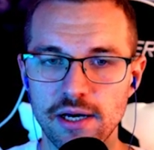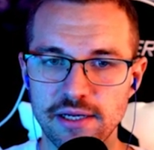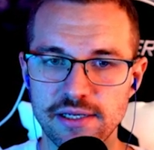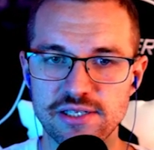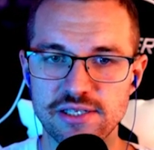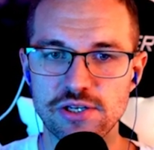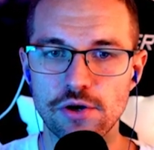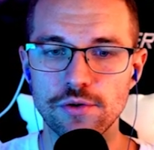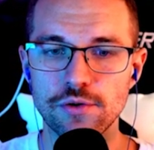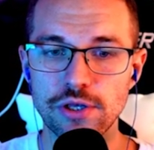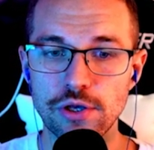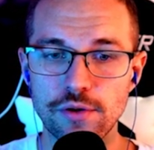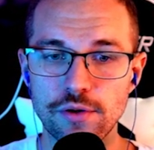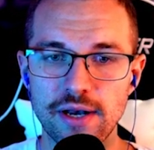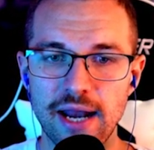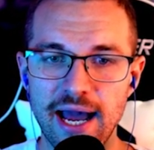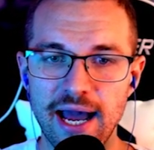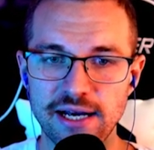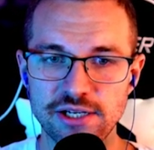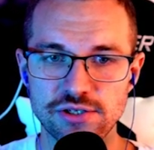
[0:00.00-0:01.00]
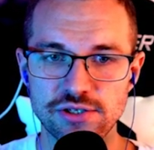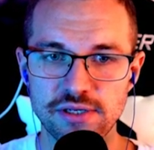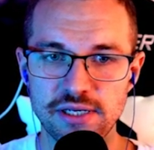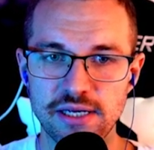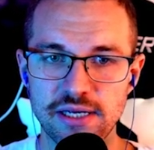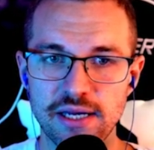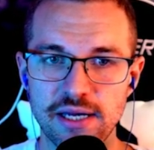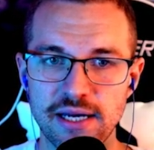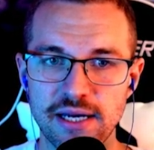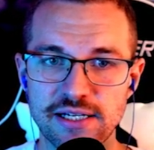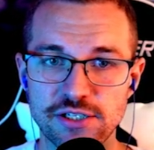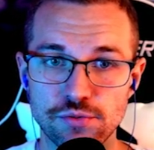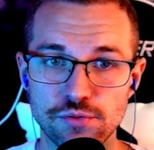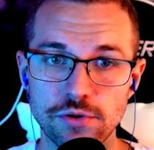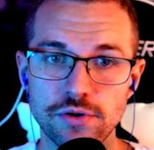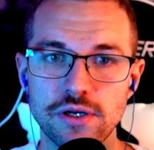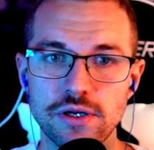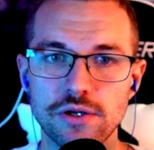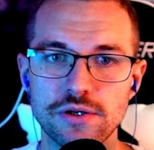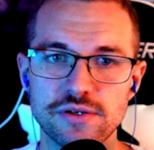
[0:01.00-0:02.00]
So you can actually, it's
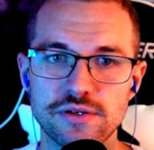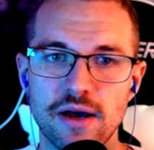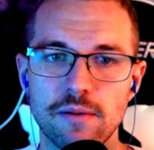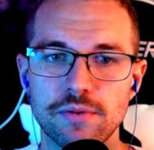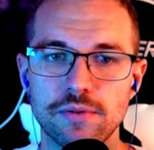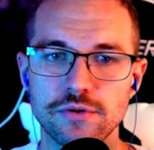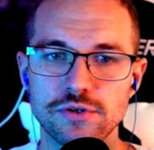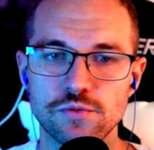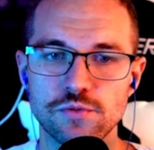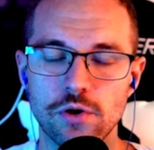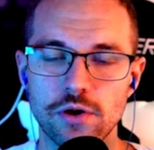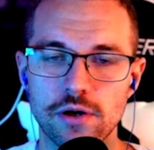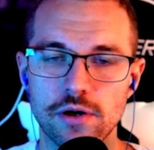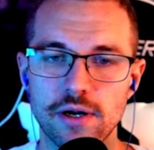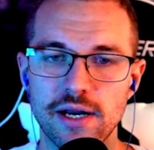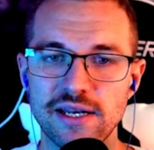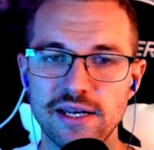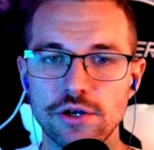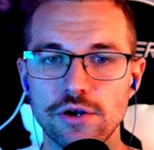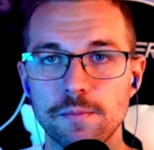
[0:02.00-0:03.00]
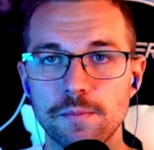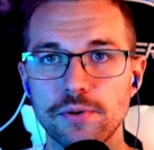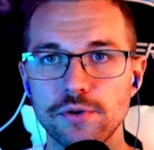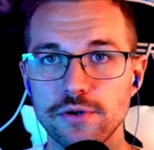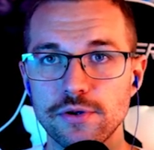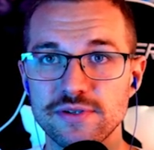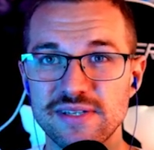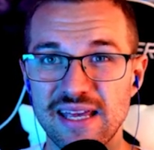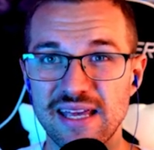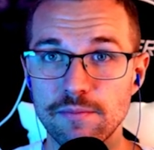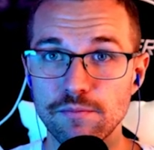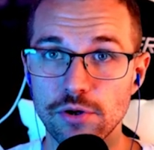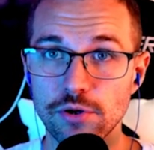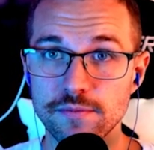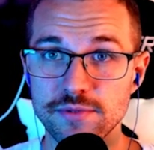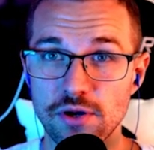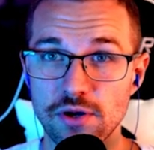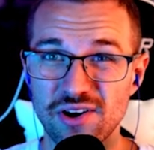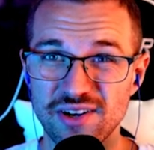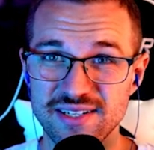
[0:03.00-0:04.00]
really good to have Bilgewater, and you can put those
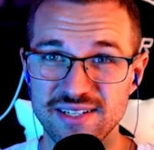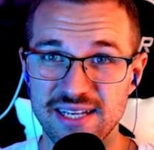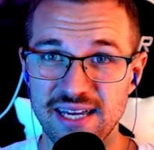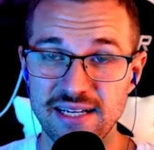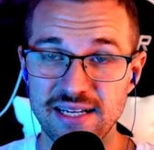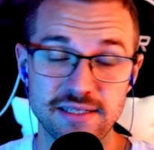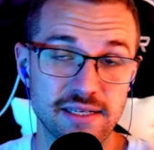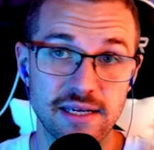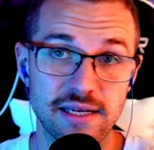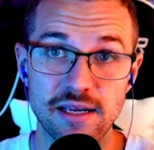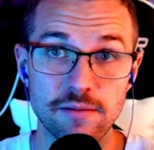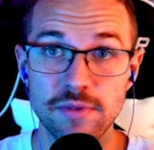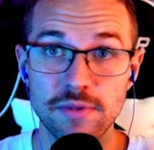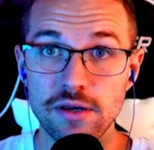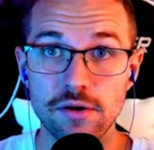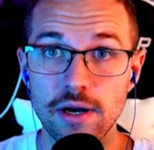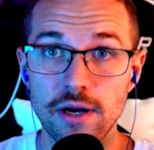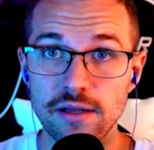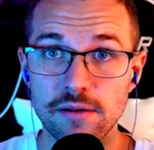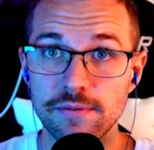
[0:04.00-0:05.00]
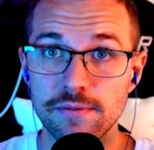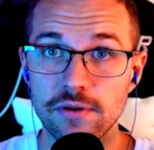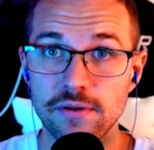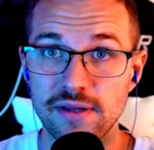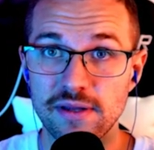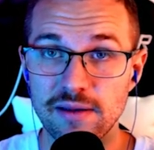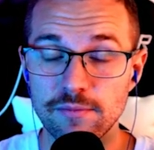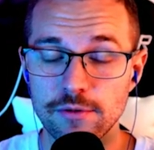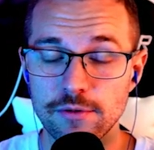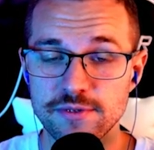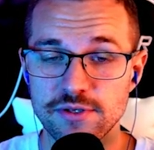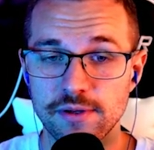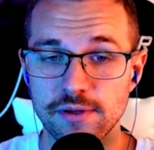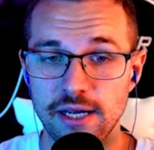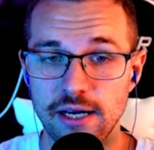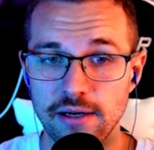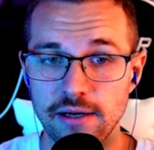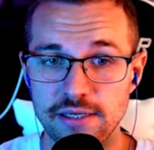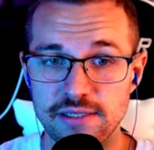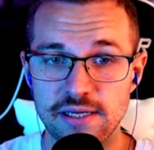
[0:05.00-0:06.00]
emblems on tanks. It can be great to put the emblems on
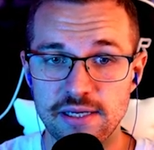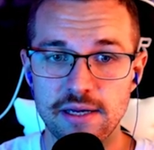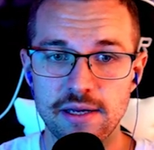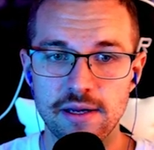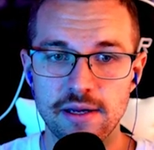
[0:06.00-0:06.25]
carries.